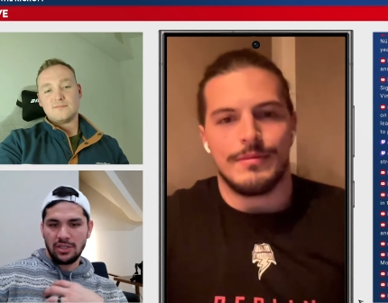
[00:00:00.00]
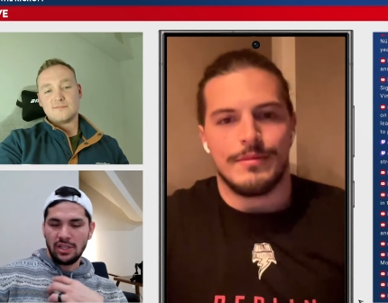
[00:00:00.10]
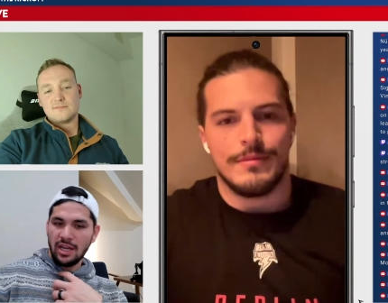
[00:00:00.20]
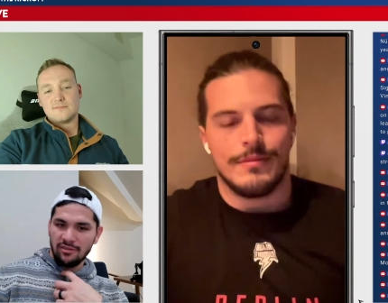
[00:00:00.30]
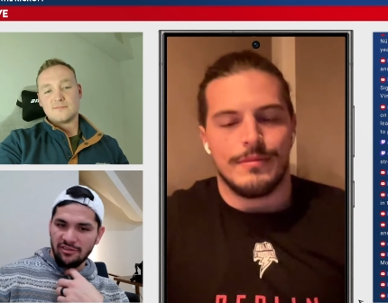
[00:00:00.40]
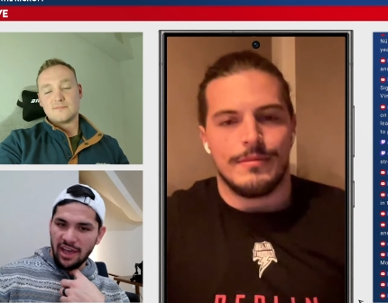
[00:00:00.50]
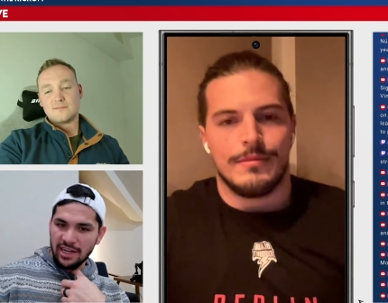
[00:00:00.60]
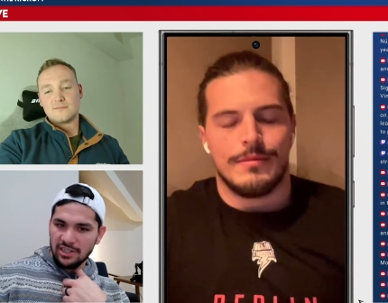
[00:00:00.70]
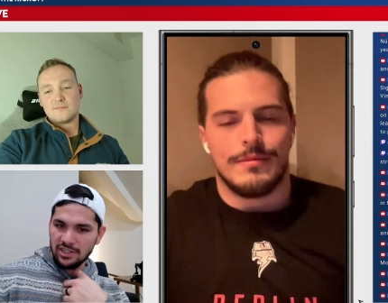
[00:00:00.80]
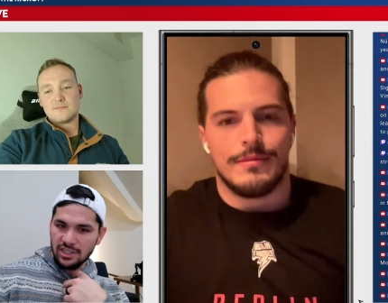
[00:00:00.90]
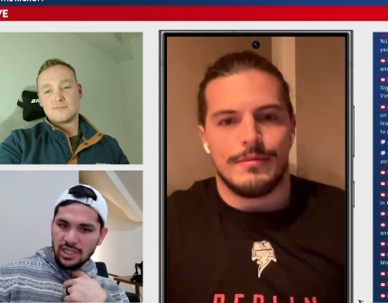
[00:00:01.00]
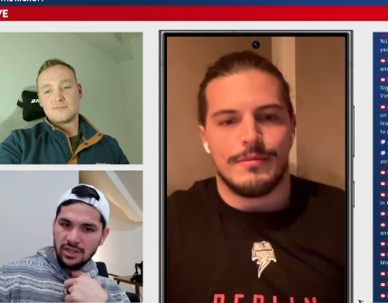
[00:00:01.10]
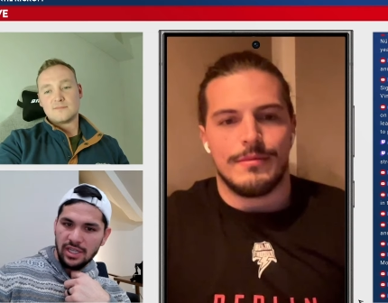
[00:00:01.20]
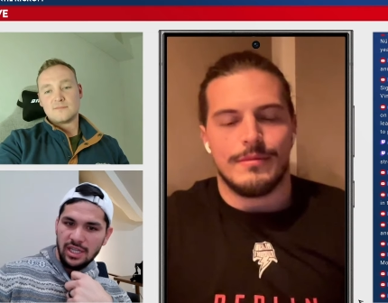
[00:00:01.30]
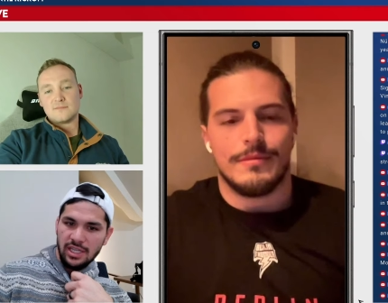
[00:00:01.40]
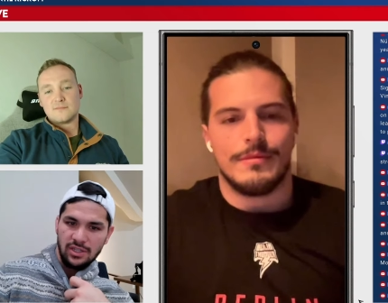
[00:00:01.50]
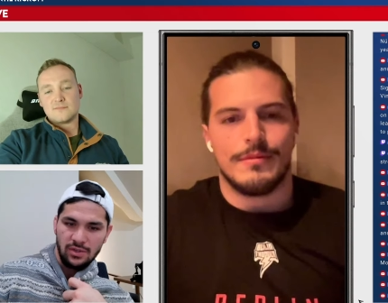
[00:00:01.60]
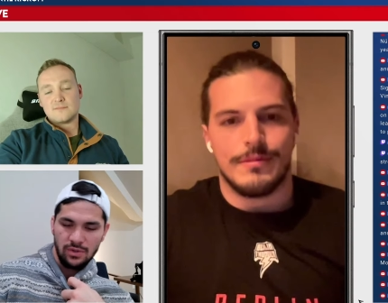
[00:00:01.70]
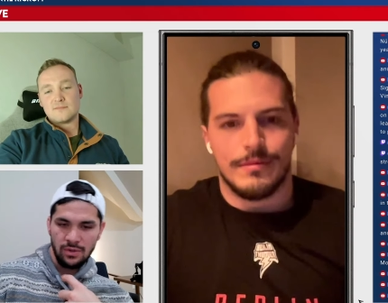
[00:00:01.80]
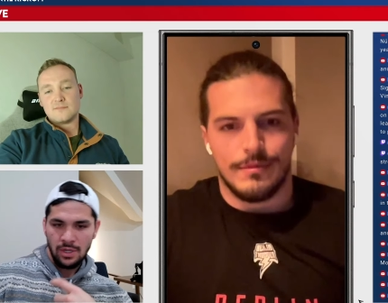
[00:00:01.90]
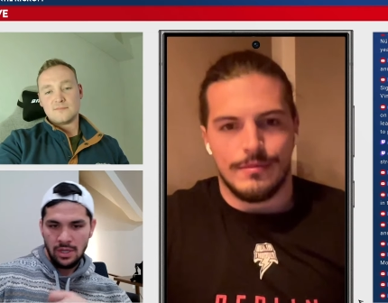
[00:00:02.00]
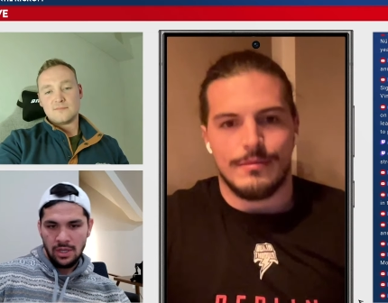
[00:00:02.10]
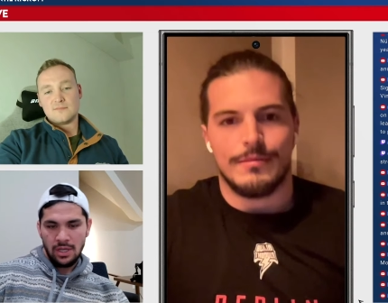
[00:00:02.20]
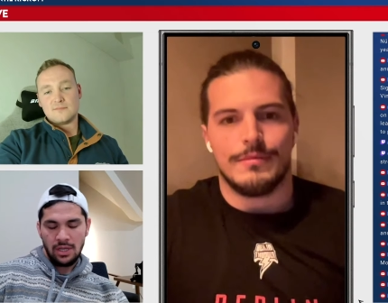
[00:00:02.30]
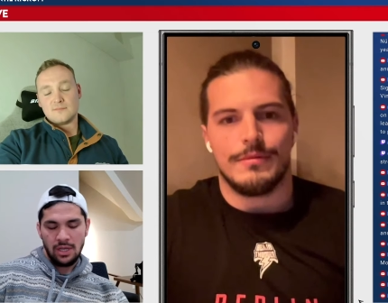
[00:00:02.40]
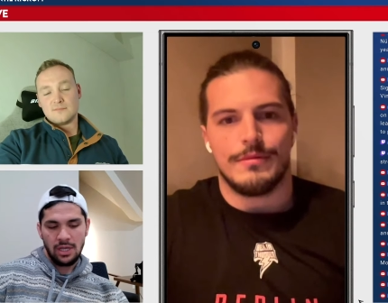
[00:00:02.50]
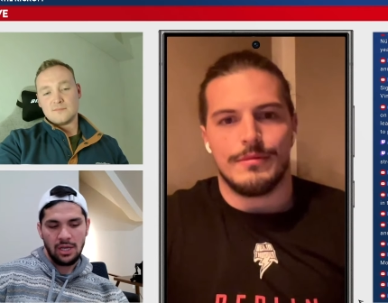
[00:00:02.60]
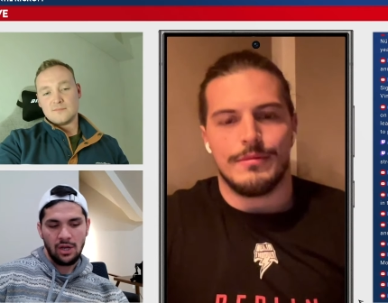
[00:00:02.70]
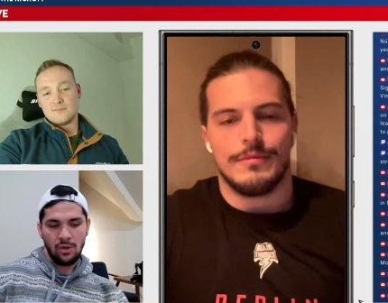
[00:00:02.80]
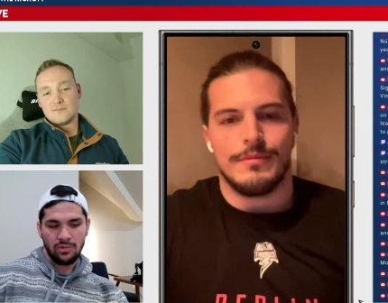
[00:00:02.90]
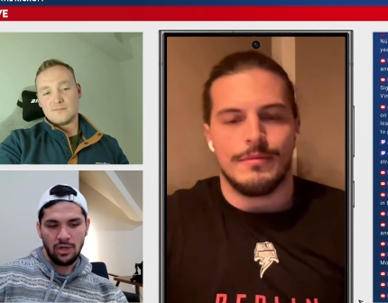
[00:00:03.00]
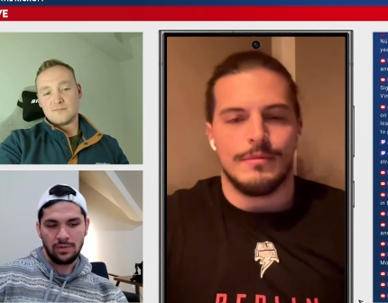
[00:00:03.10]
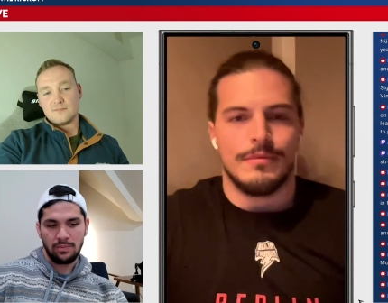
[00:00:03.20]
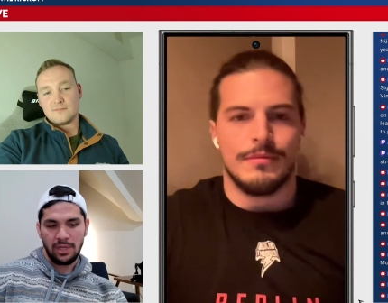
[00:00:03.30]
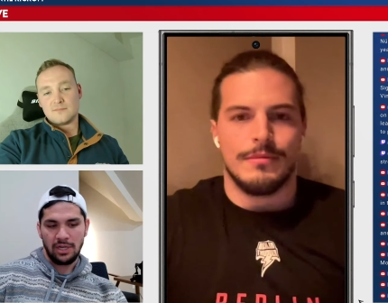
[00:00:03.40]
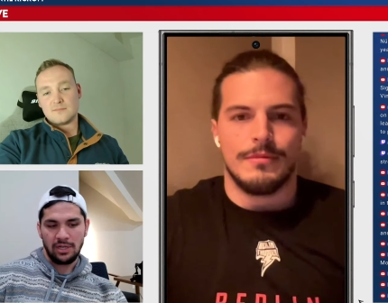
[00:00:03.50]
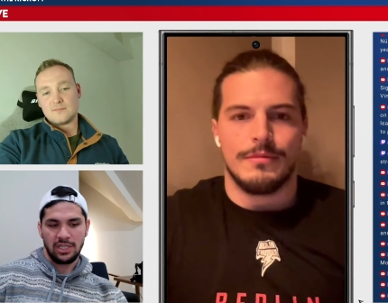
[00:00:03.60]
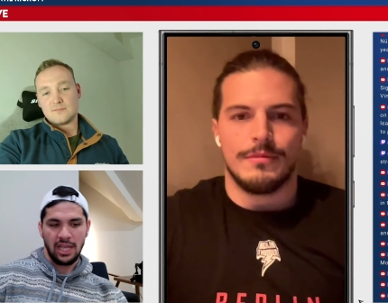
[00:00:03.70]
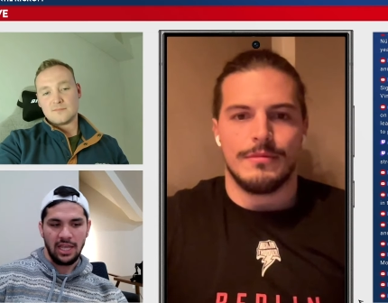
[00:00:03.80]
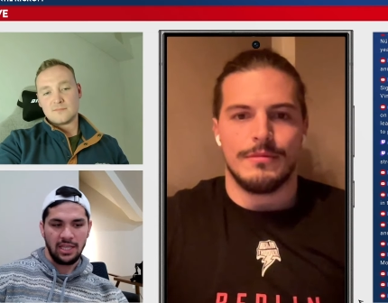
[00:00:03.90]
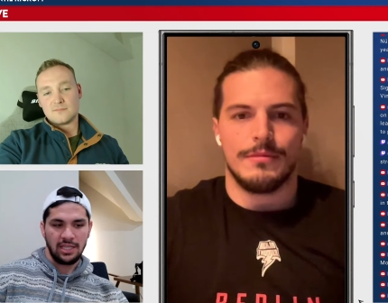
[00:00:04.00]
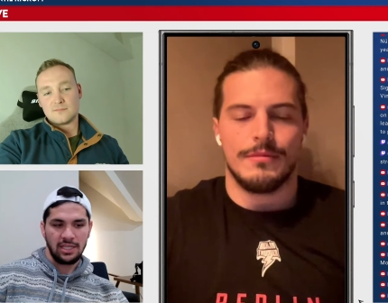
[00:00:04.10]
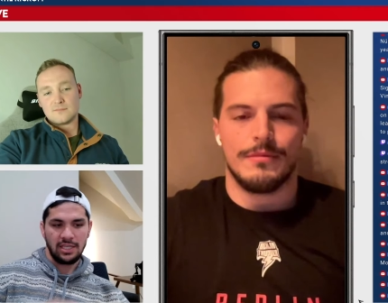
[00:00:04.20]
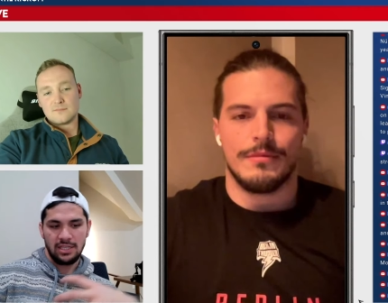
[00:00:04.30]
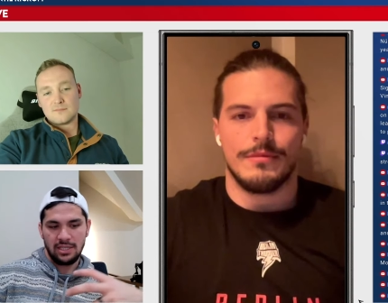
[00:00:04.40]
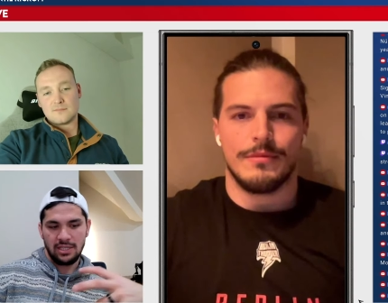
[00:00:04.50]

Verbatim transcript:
Speaker 1: There's a lot of factors going into uh, homegrown players staying